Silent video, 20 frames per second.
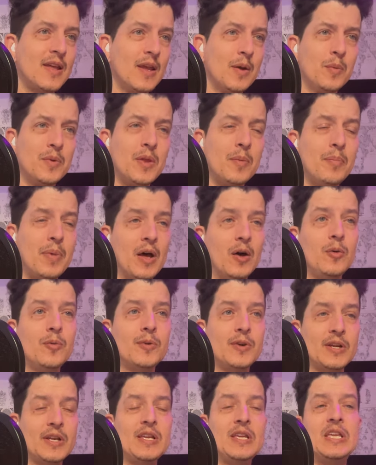And when the bell
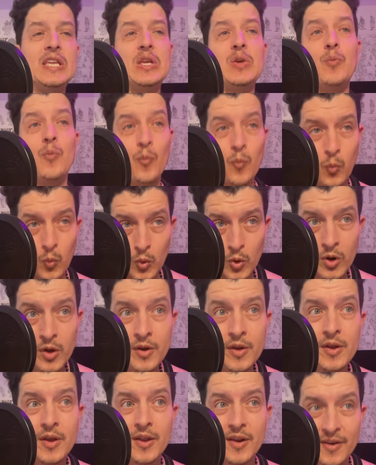rang, he
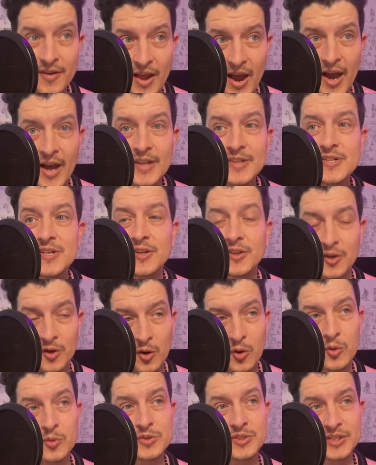would not
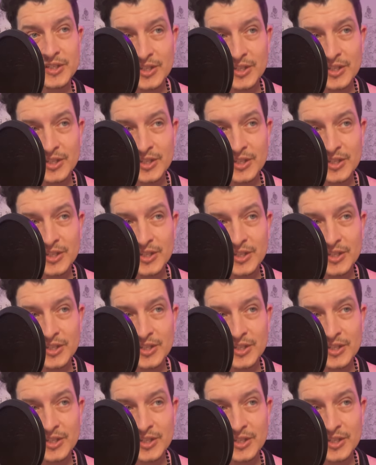go to